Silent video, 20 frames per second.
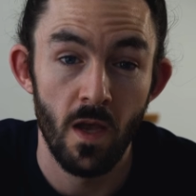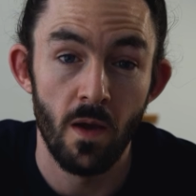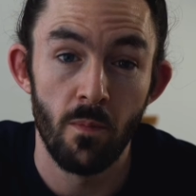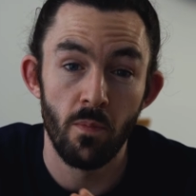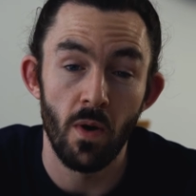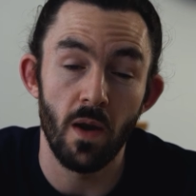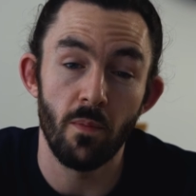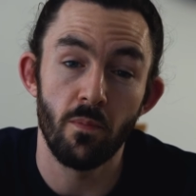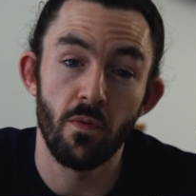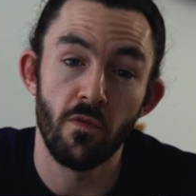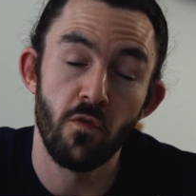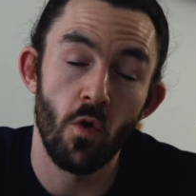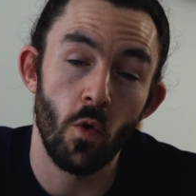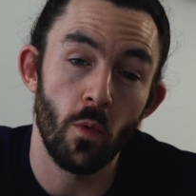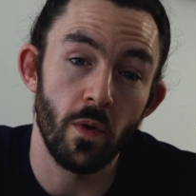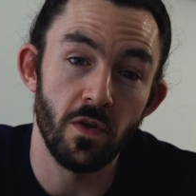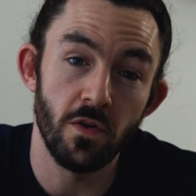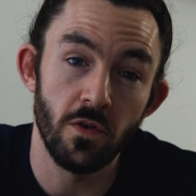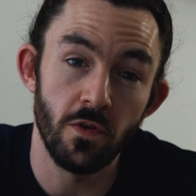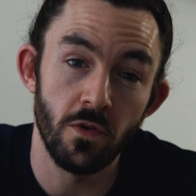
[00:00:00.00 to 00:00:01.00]
But before
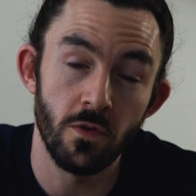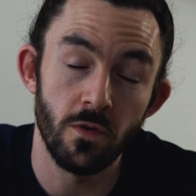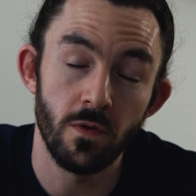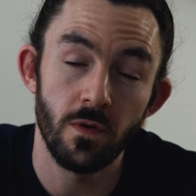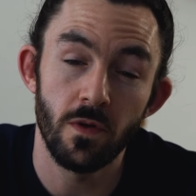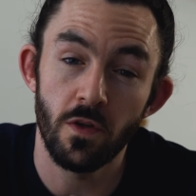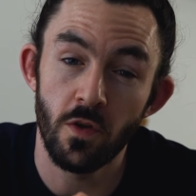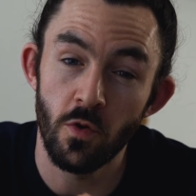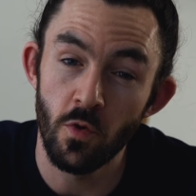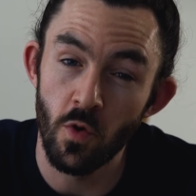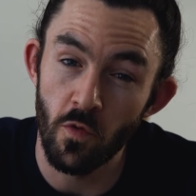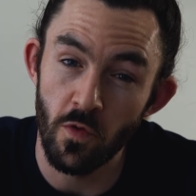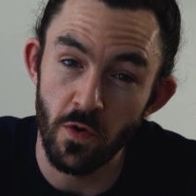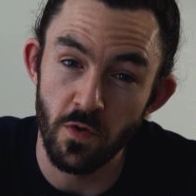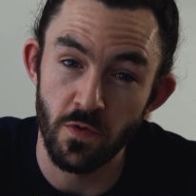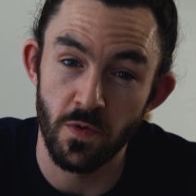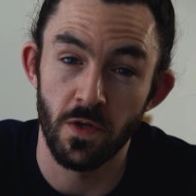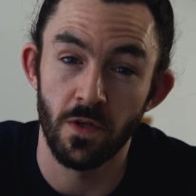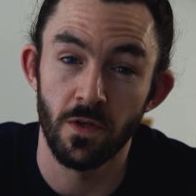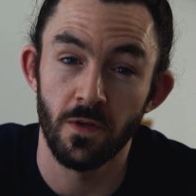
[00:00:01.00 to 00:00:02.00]
we do, you know the
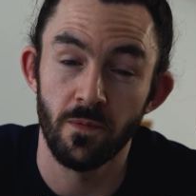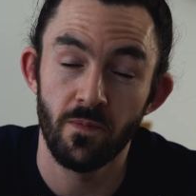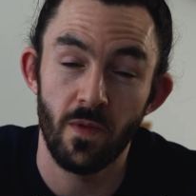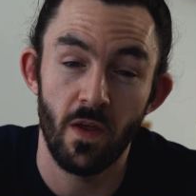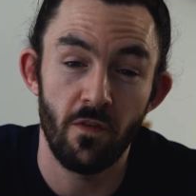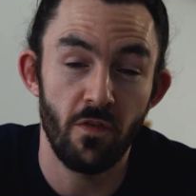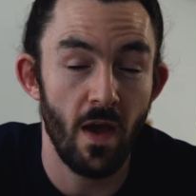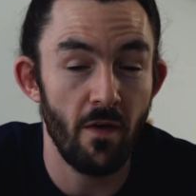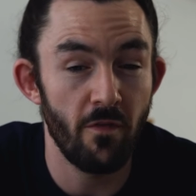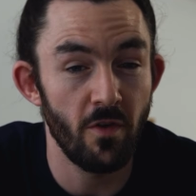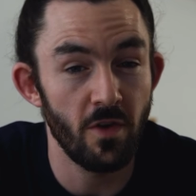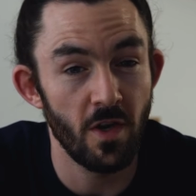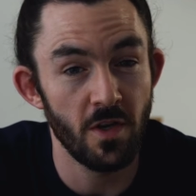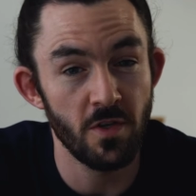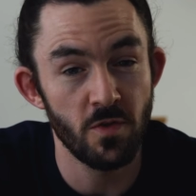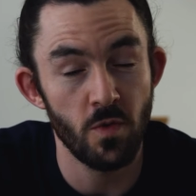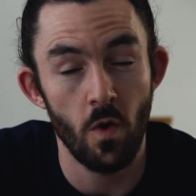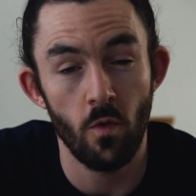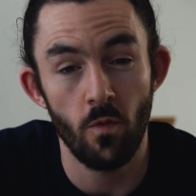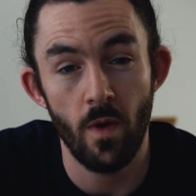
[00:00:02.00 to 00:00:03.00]
drill. If you haven't done
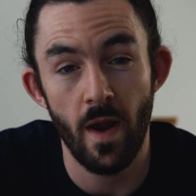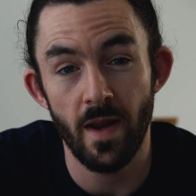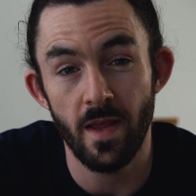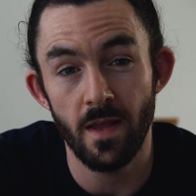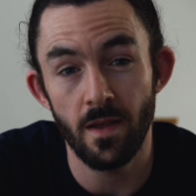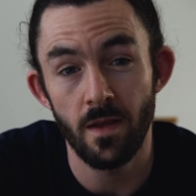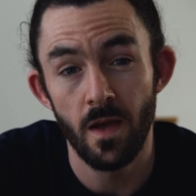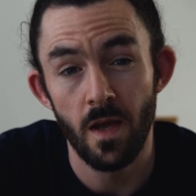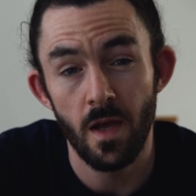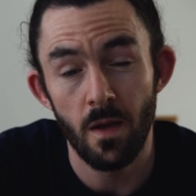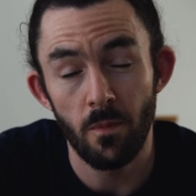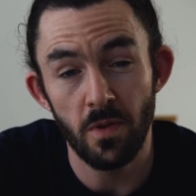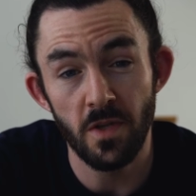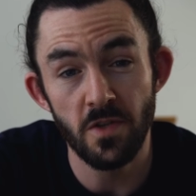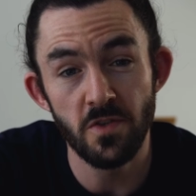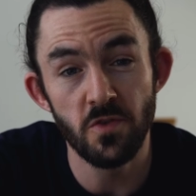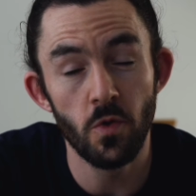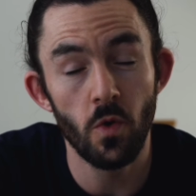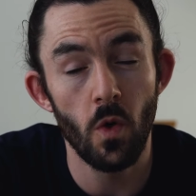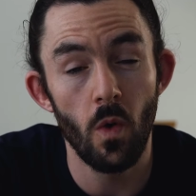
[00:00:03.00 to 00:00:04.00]
so already,
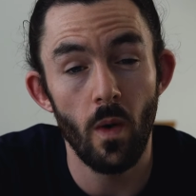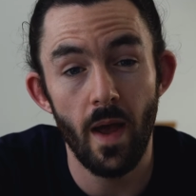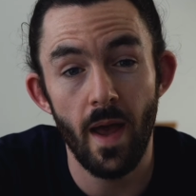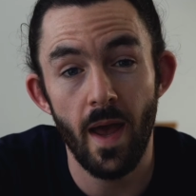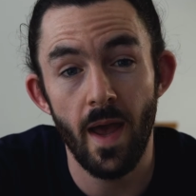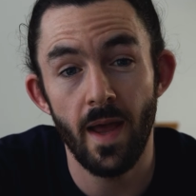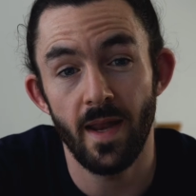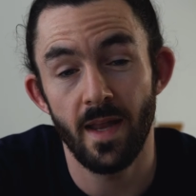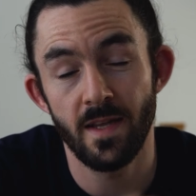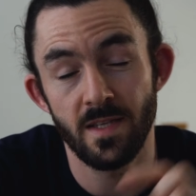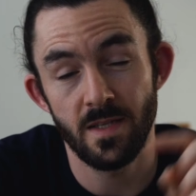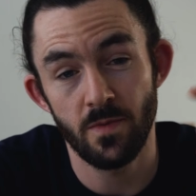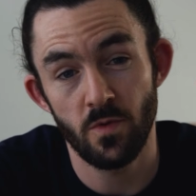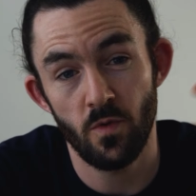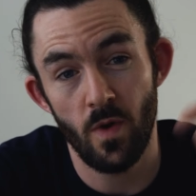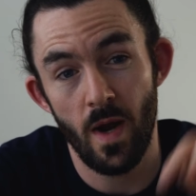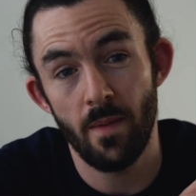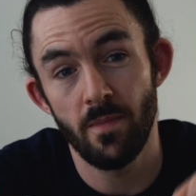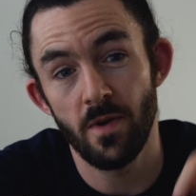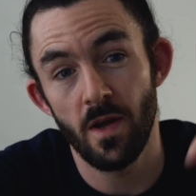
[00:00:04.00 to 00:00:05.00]
please do go ahead and
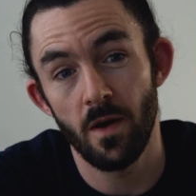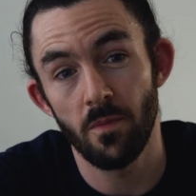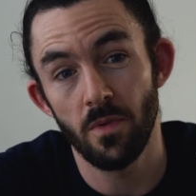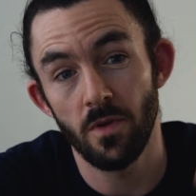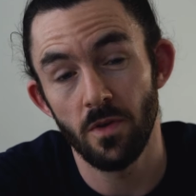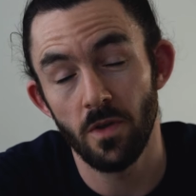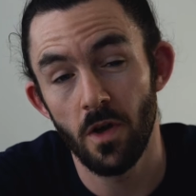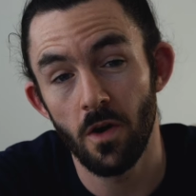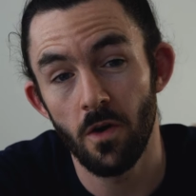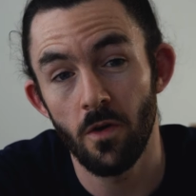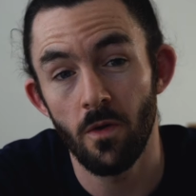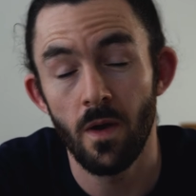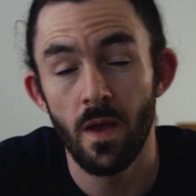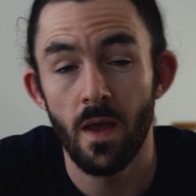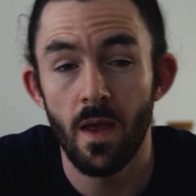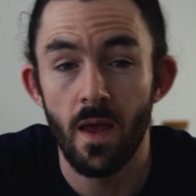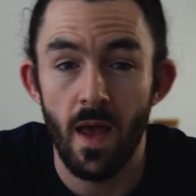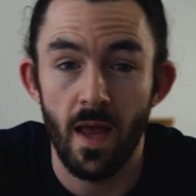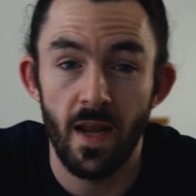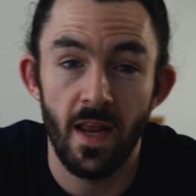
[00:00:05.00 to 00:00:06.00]
subscribe down below
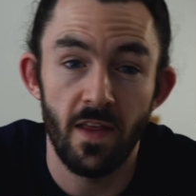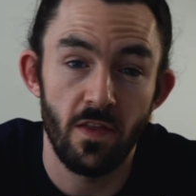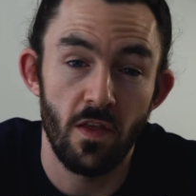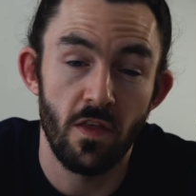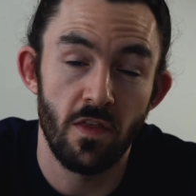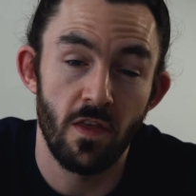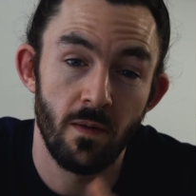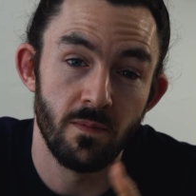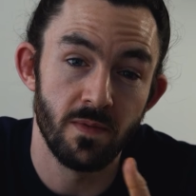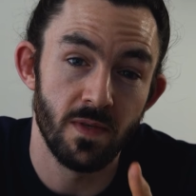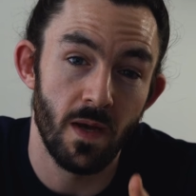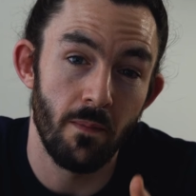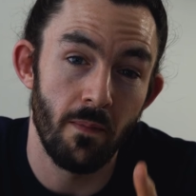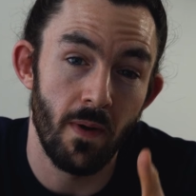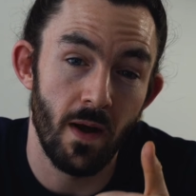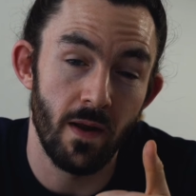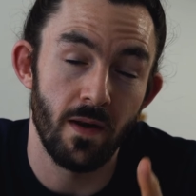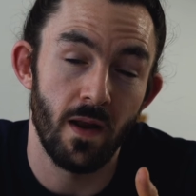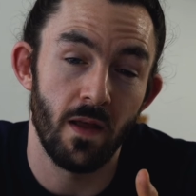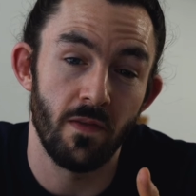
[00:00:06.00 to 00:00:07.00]
and hit the thumbs up
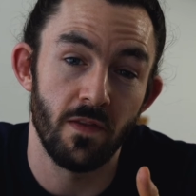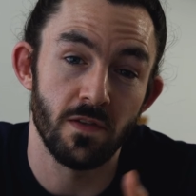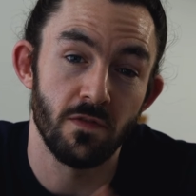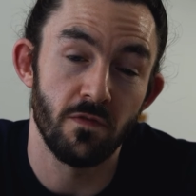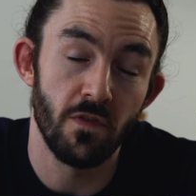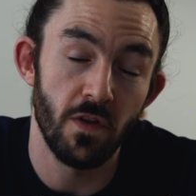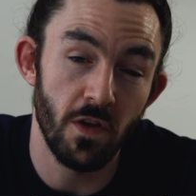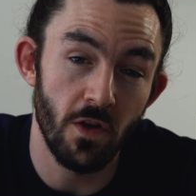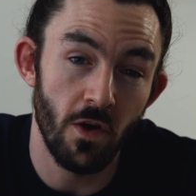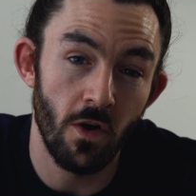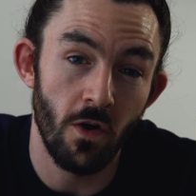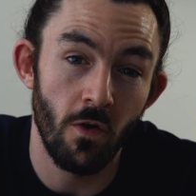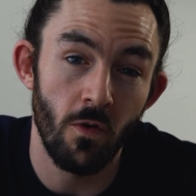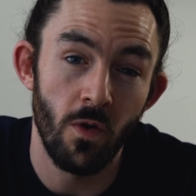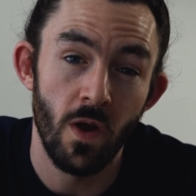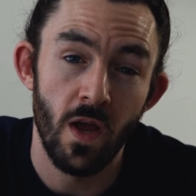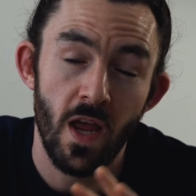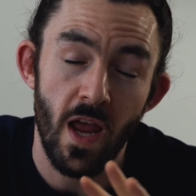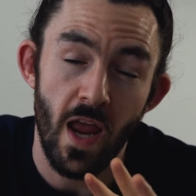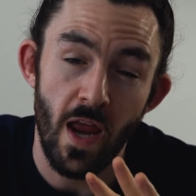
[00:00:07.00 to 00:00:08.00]
button on this
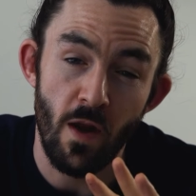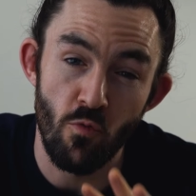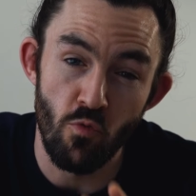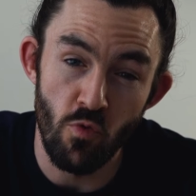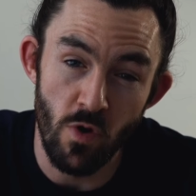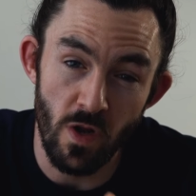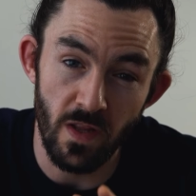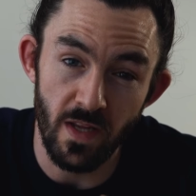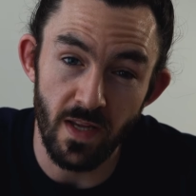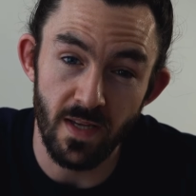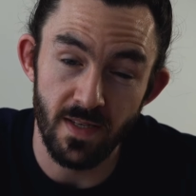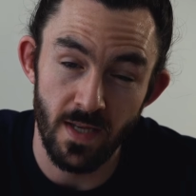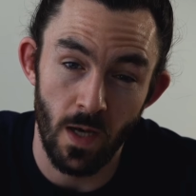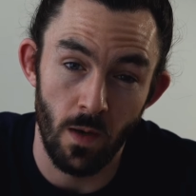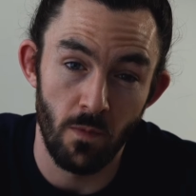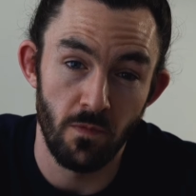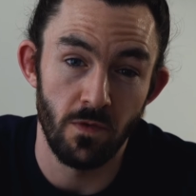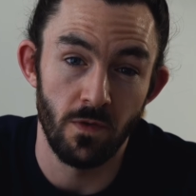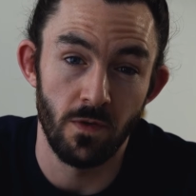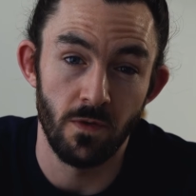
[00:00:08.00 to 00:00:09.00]
video. It really is
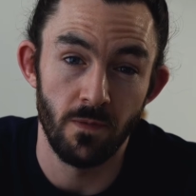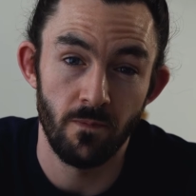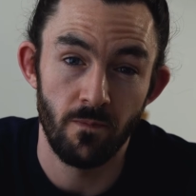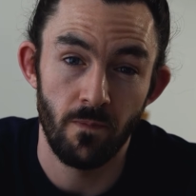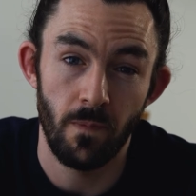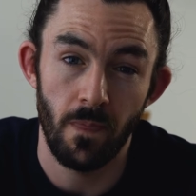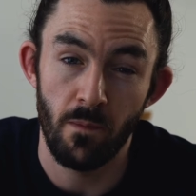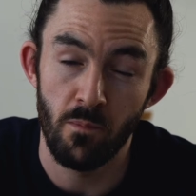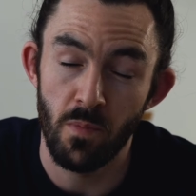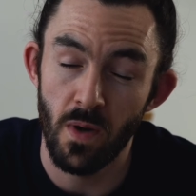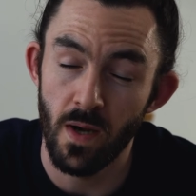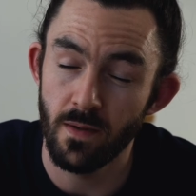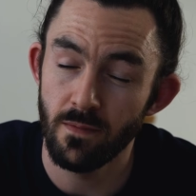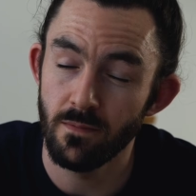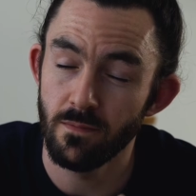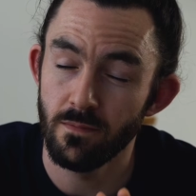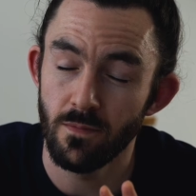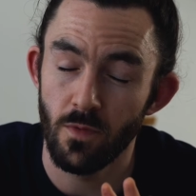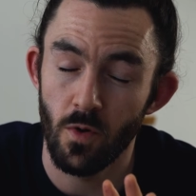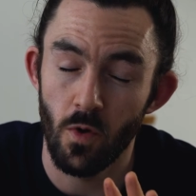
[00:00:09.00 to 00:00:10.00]
helpful.
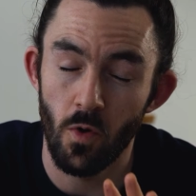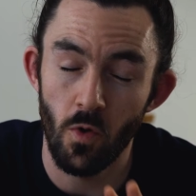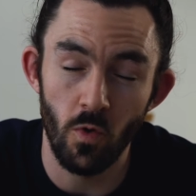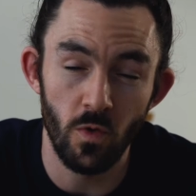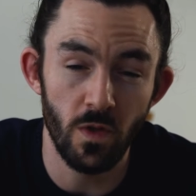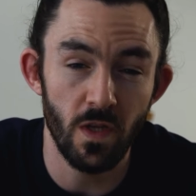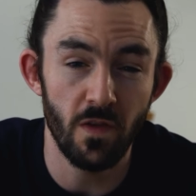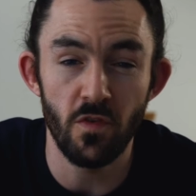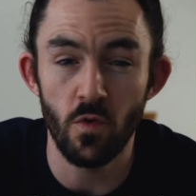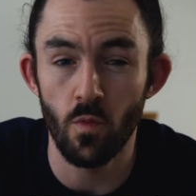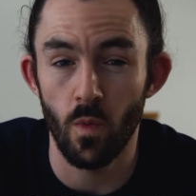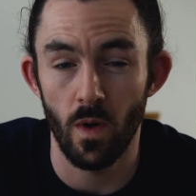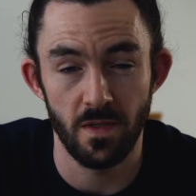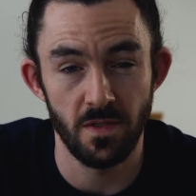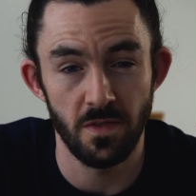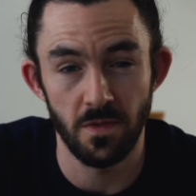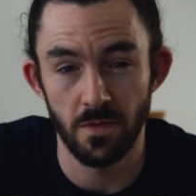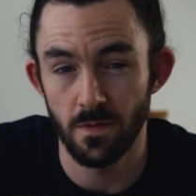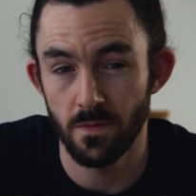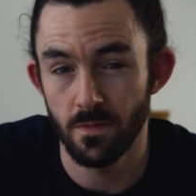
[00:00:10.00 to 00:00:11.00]
But only if you want
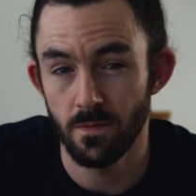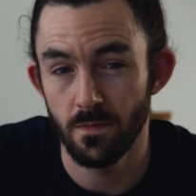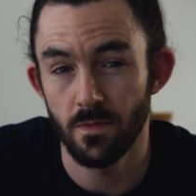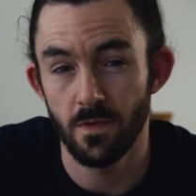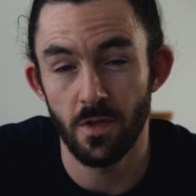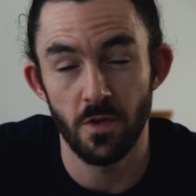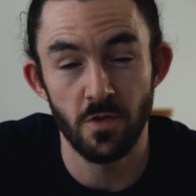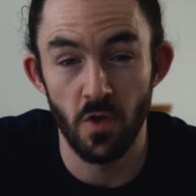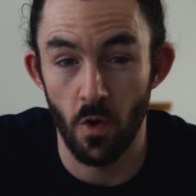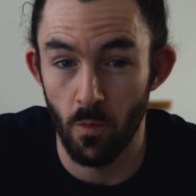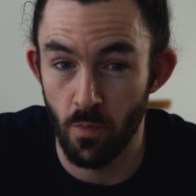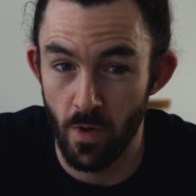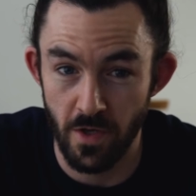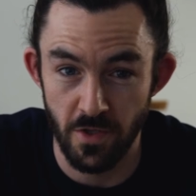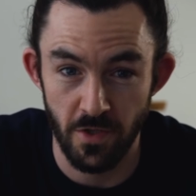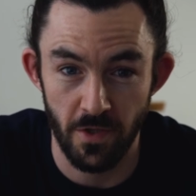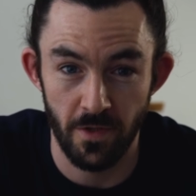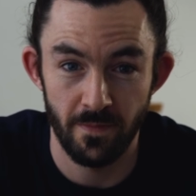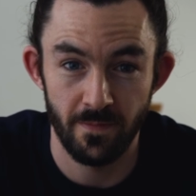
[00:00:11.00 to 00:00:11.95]
to. There's no pressure.